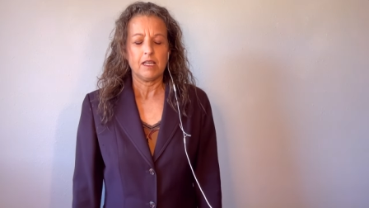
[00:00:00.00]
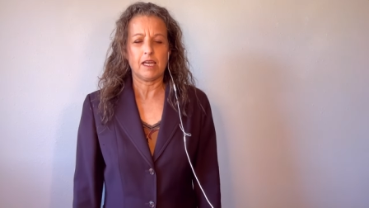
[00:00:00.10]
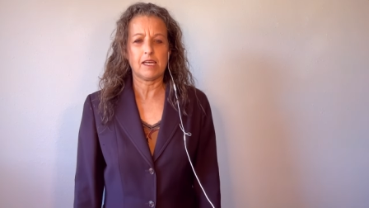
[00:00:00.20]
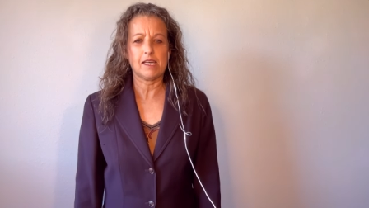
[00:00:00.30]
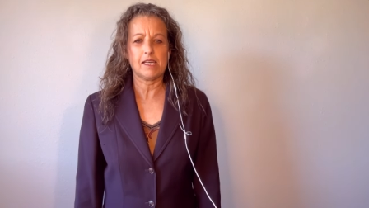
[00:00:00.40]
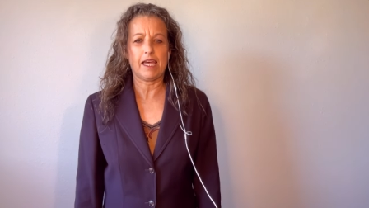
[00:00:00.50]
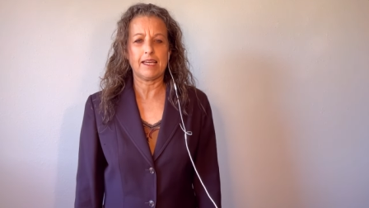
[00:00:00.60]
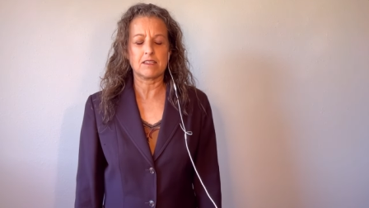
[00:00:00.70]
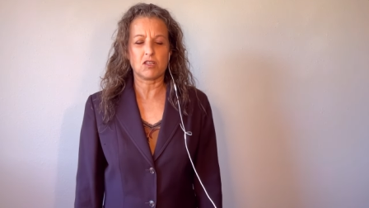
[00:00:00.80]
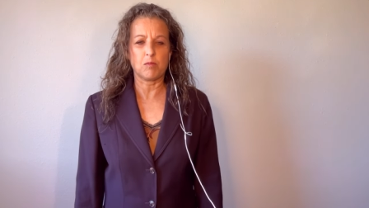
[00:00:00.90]

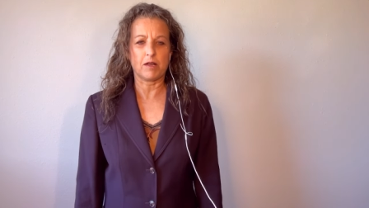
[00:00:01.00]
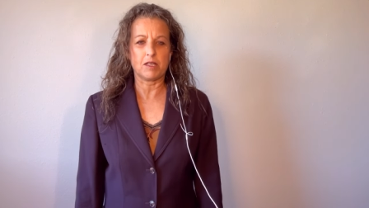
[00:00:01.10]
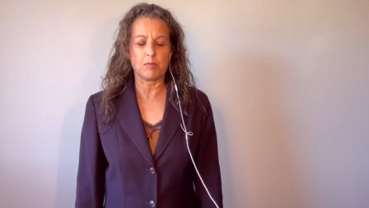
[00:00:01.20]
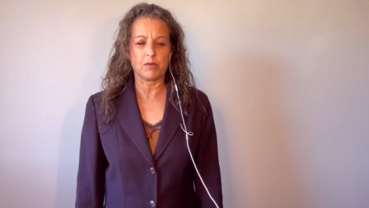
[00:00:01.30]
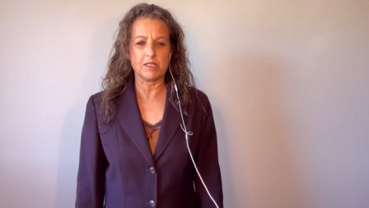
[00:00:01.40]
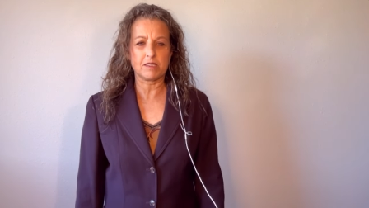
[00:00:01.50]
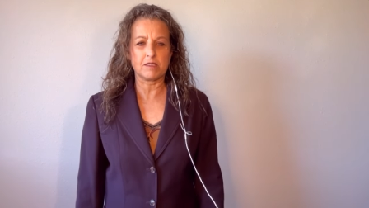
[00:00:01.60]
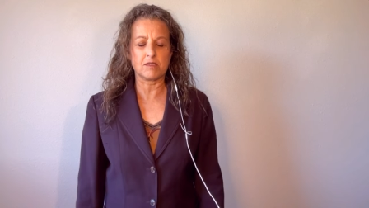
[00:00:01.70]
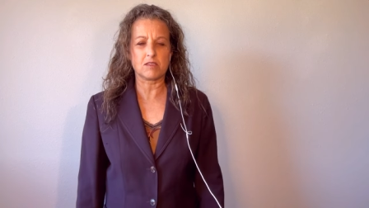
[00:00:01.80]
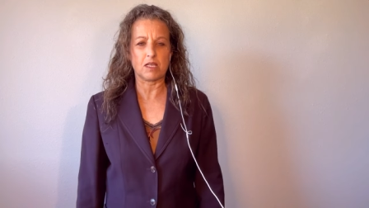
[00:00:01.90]
and commodity
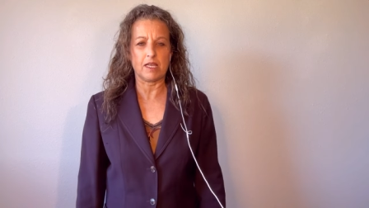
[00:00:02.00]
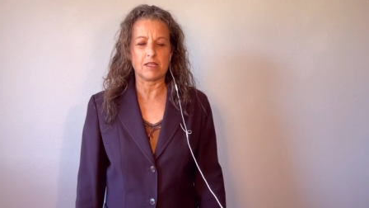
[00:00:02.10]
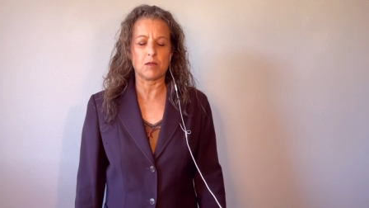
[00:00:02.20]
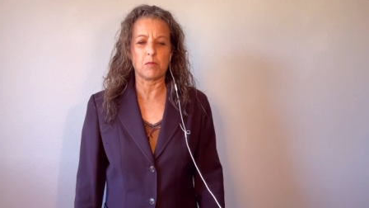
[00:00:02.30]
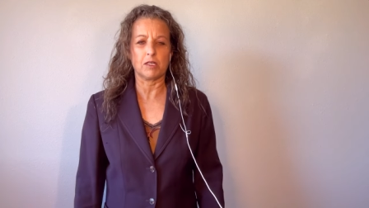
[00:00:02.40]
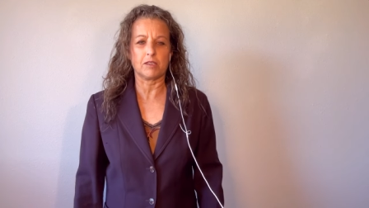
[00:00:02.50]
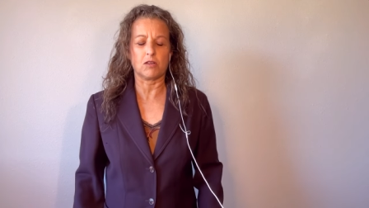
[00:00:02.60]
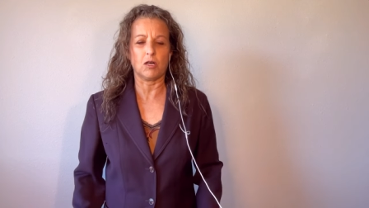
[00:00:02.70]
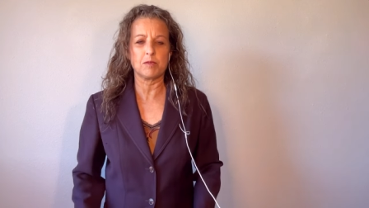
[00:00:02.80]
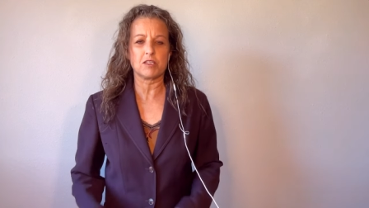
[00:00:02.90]
prices and the market
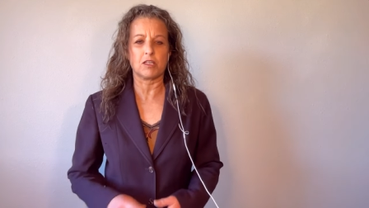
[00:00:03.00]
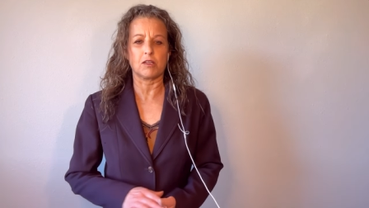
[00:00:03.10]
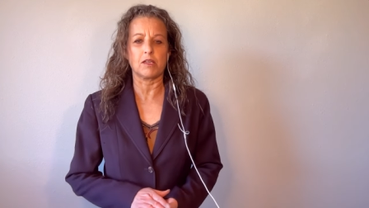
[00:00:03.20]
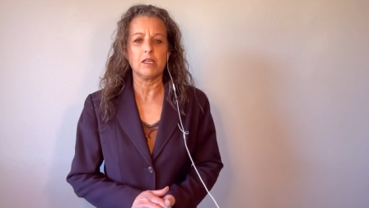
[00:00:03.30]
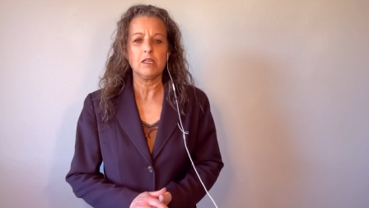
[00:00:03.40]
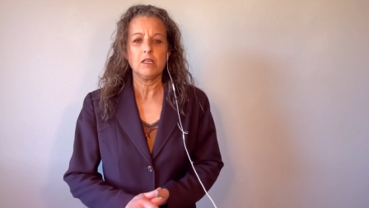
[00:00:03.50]
commentary